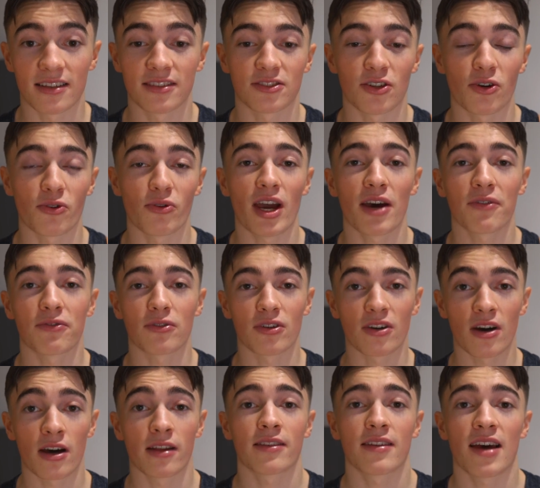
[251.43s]
So you have to
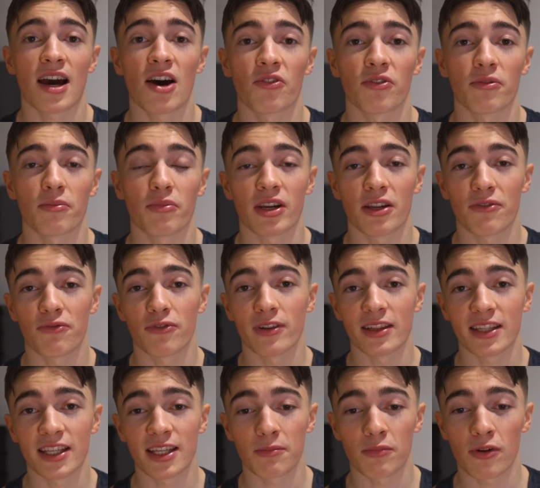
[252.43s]
cut down. But if you
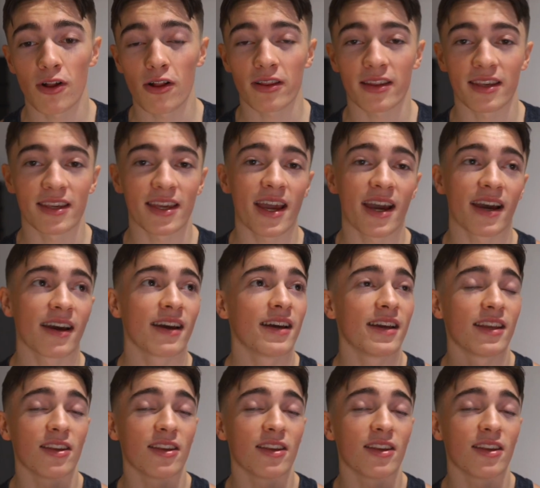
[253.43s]
lean bulk, yeah,